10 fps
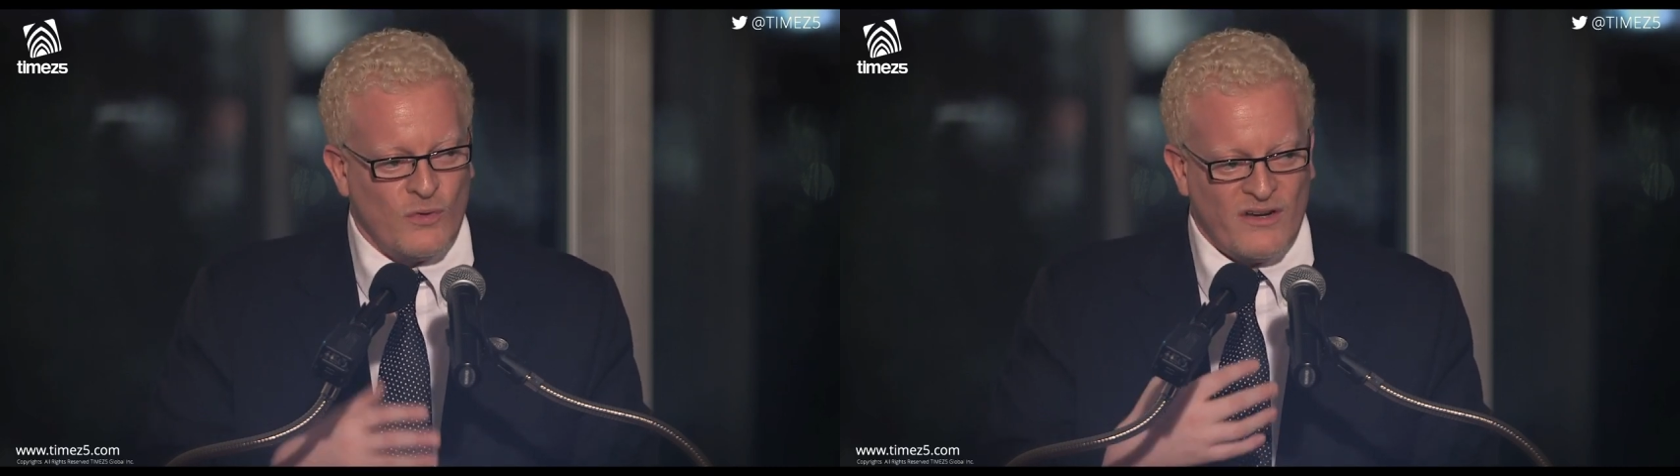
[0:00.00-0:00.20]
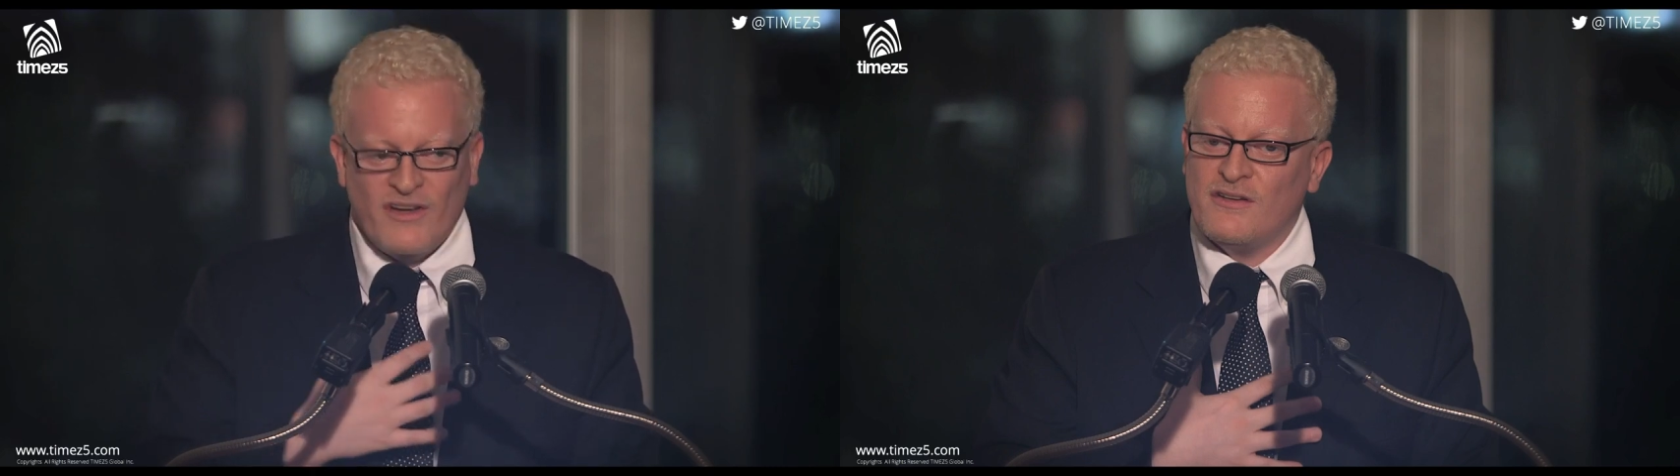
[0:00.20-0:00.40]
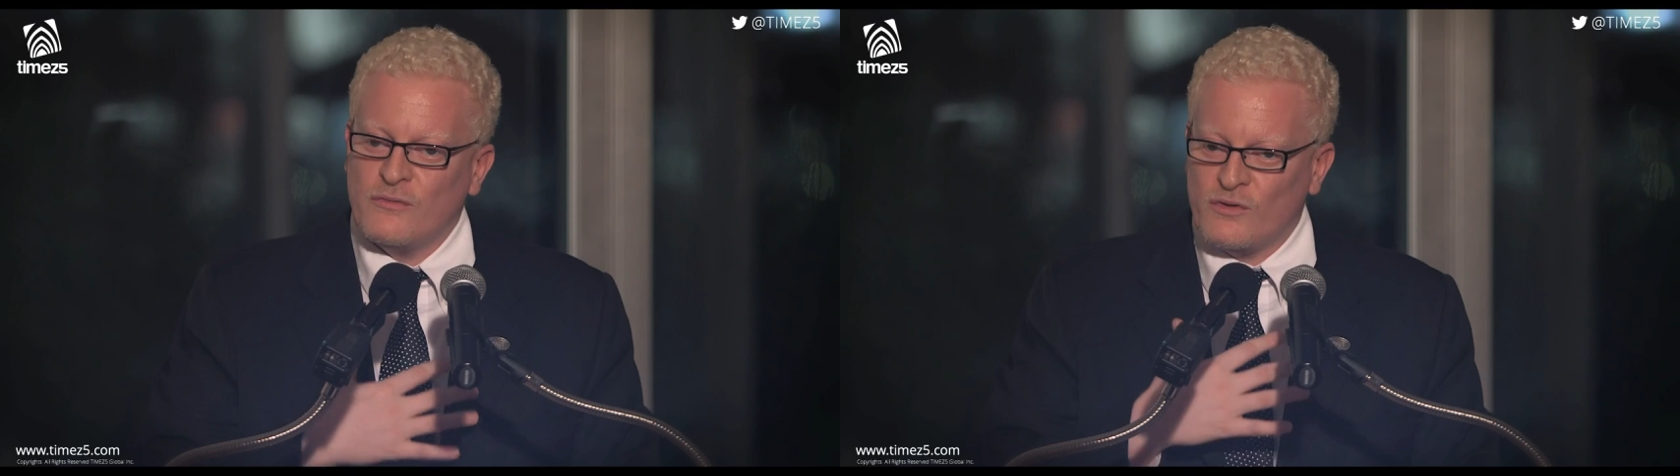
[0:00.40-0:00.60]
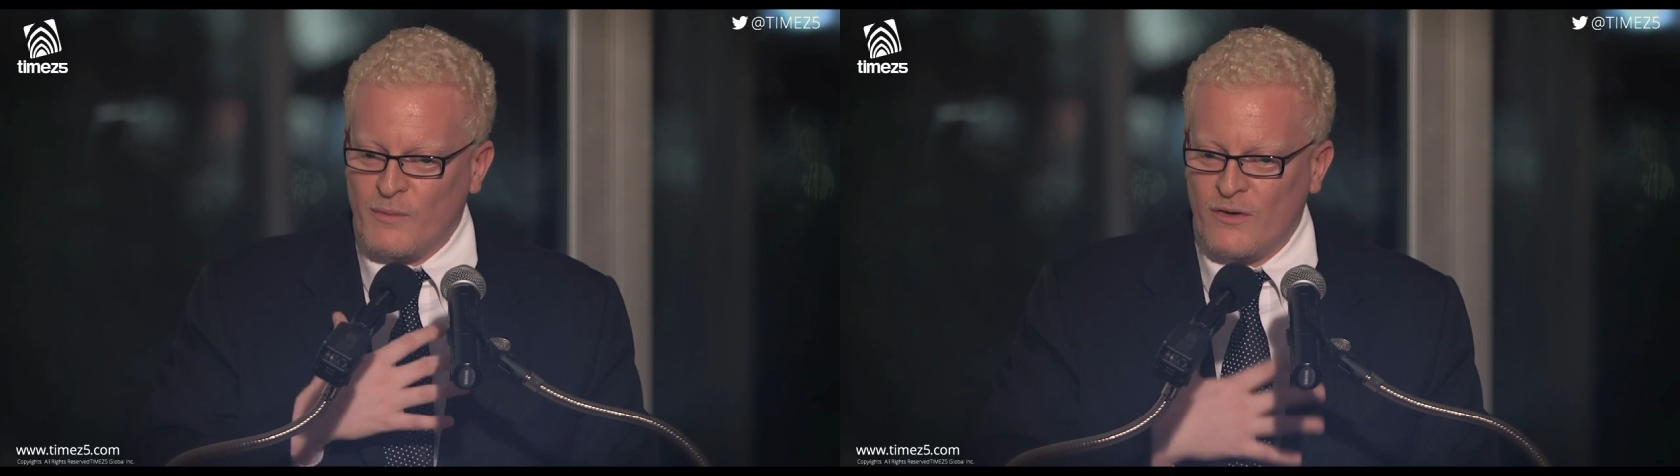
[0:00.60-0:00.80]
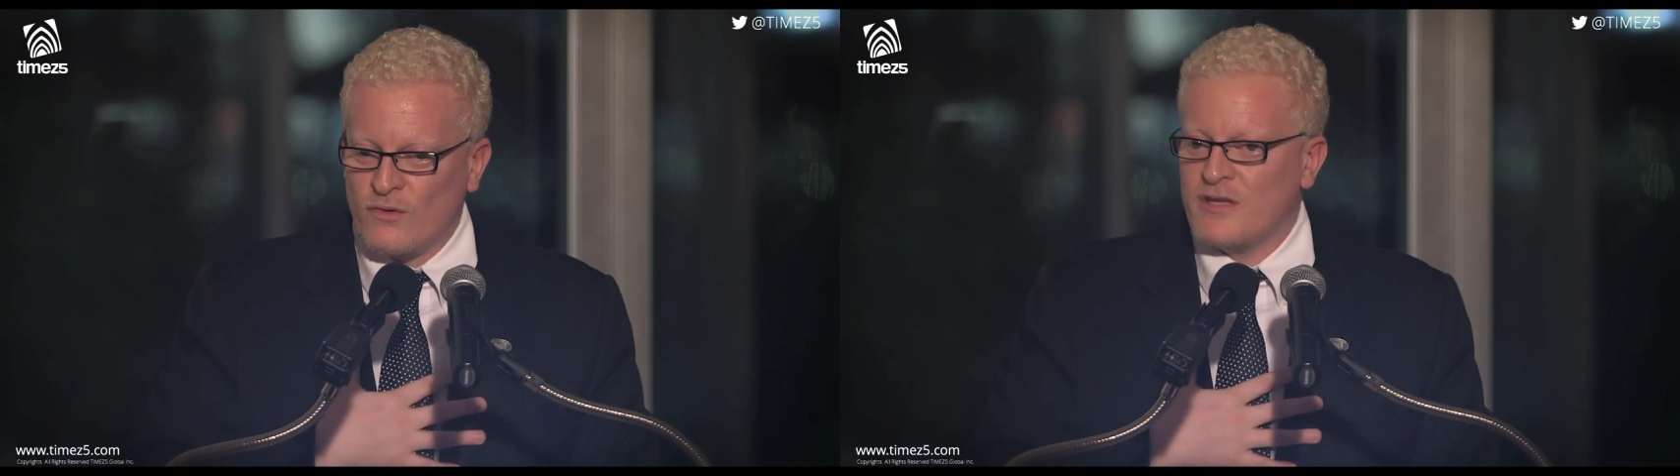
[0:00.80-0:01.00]
what have I done with
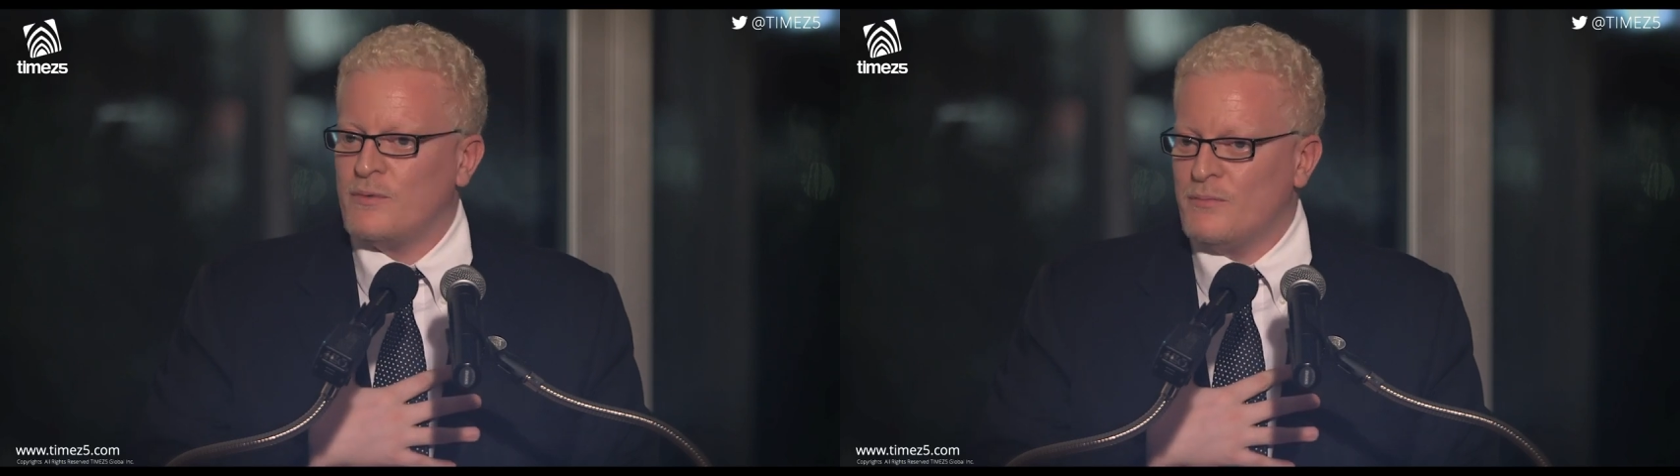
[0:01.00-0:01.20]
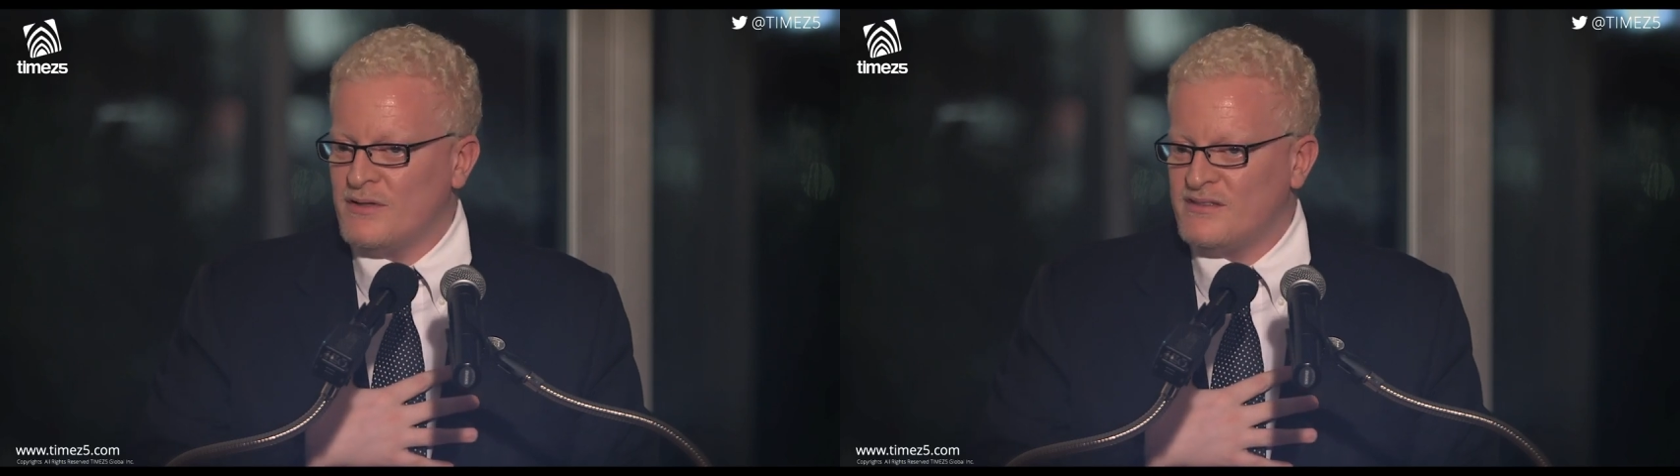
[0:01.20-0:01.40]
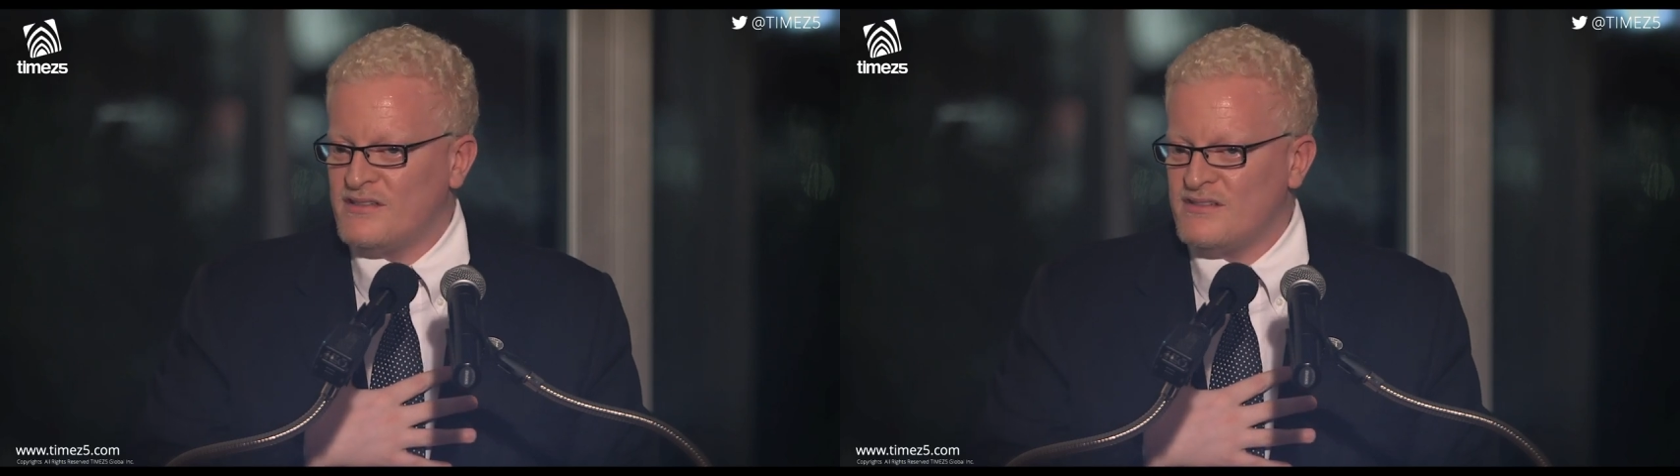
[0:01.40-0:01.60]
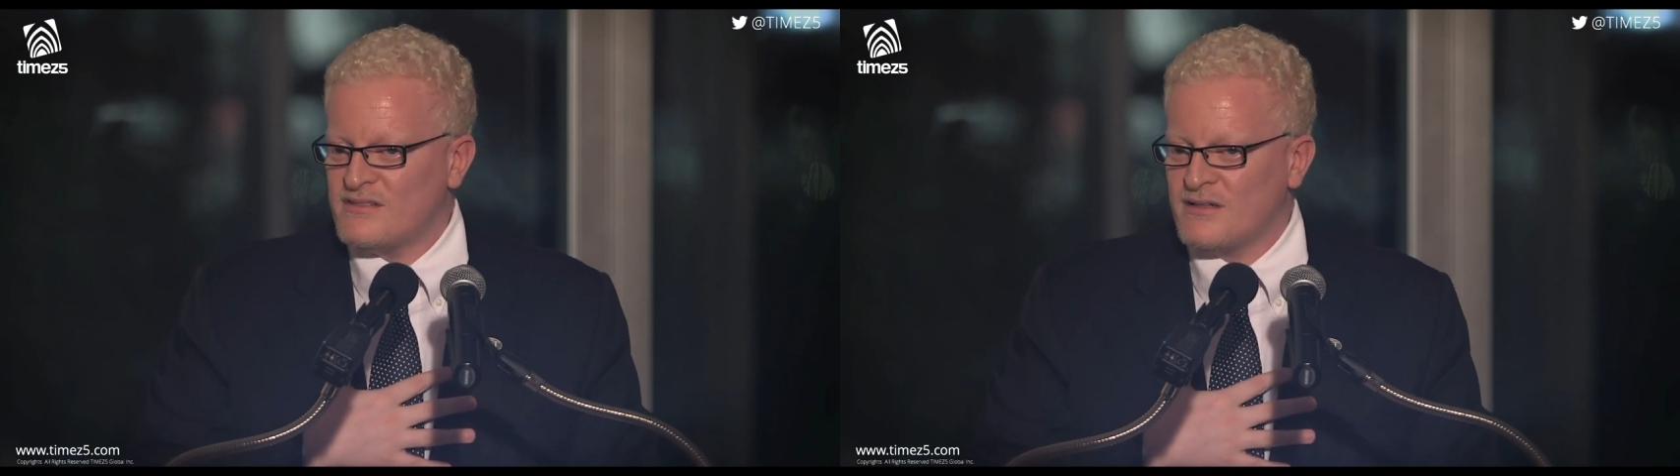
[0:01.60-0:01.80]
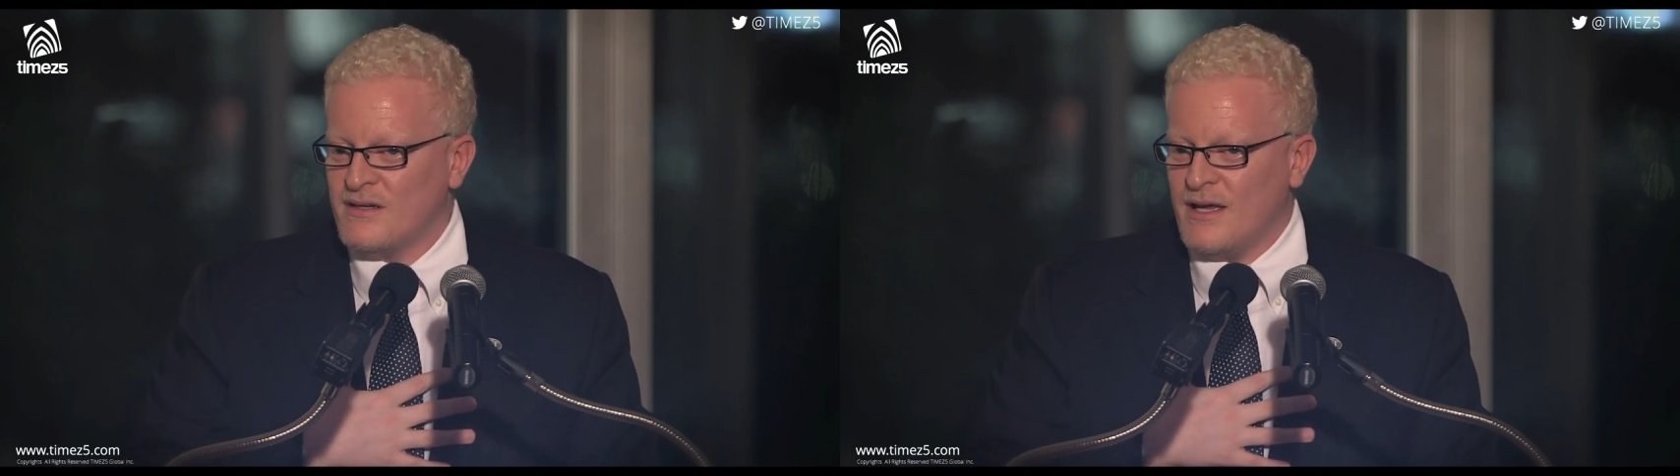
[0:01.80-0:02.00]
my own capabilities